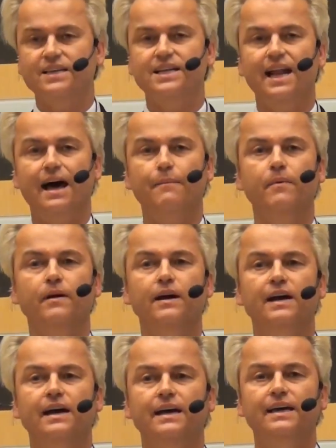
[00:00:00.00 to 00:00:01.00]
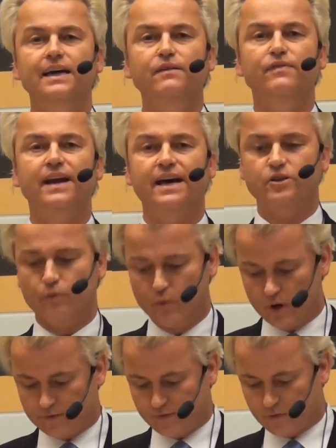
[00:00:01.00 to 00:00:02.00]
Islam even has a
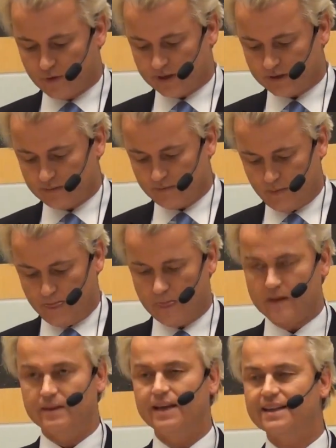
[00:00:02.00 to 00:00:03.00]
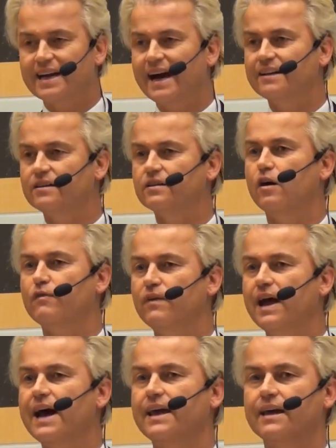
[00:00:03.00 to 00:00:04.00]
word for it. That kind of
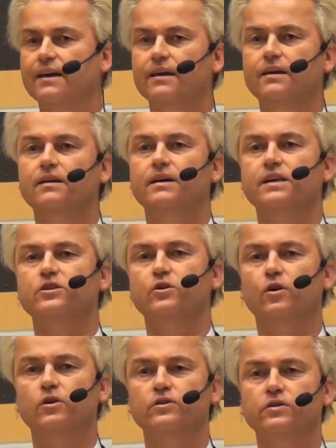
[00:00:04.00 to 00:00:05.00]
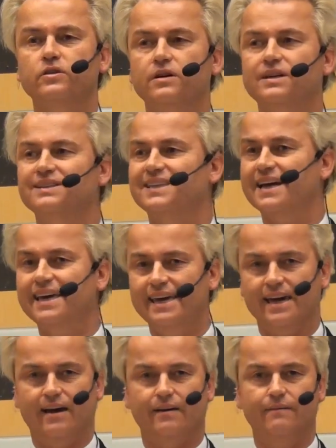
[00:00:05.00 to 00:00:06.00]
lying is called
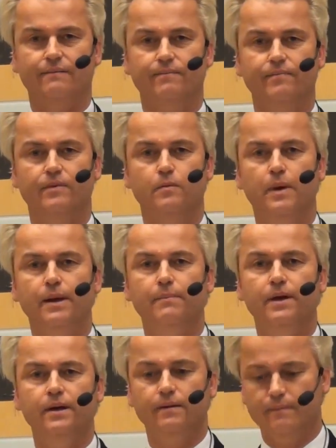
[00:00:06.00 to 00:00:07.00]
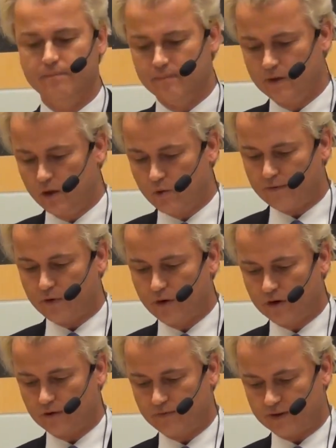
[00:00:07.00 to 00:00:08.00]
taqiyya. Maybe you have
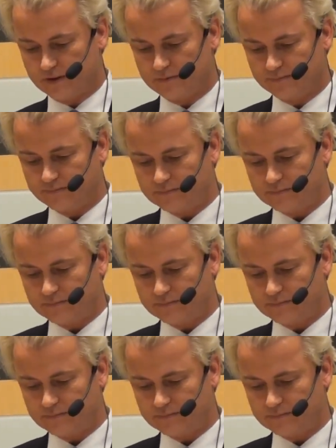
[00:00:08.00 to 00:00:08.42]
heard of it.